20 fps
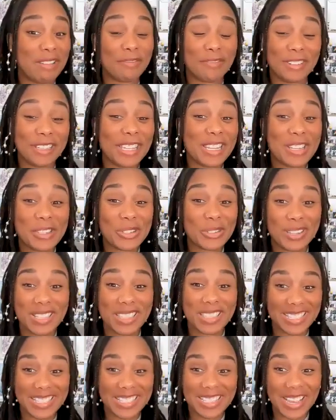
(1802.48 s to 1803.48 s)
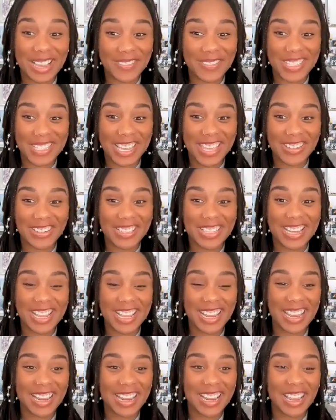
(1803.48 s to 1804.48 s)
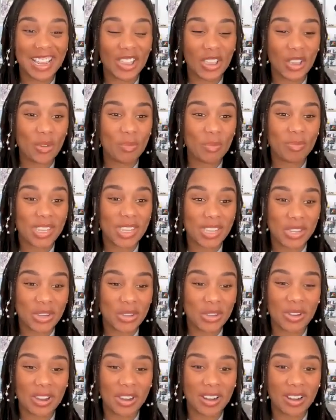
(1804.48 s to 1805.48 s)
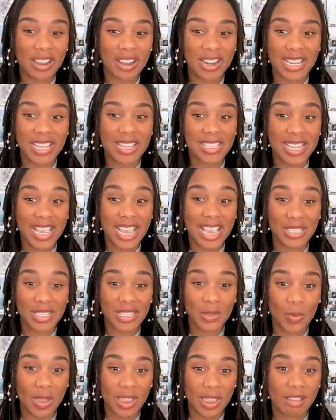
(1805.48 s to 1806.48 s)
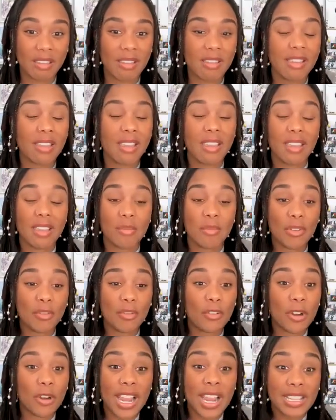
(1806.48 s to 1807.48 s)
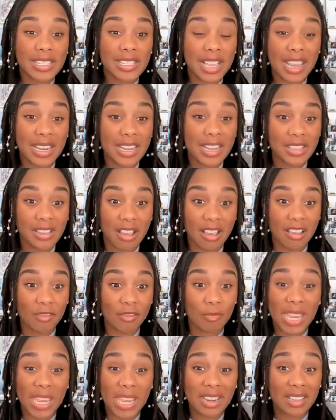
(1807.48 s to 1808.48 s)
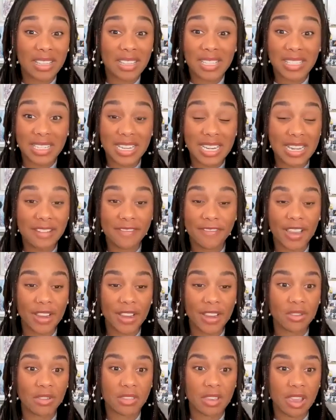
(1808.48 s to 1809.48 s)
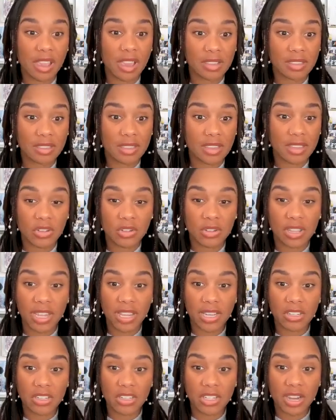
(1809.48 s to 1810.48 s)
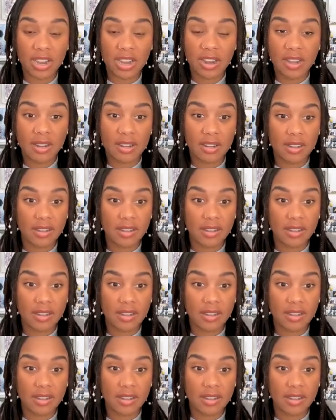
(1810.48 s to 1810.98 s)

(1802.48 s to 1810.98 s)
have really enjoyed this time together today, and I hope that you, our audience, has as well. Before I sign us off, panelists, any final thoughts that you'd like to share?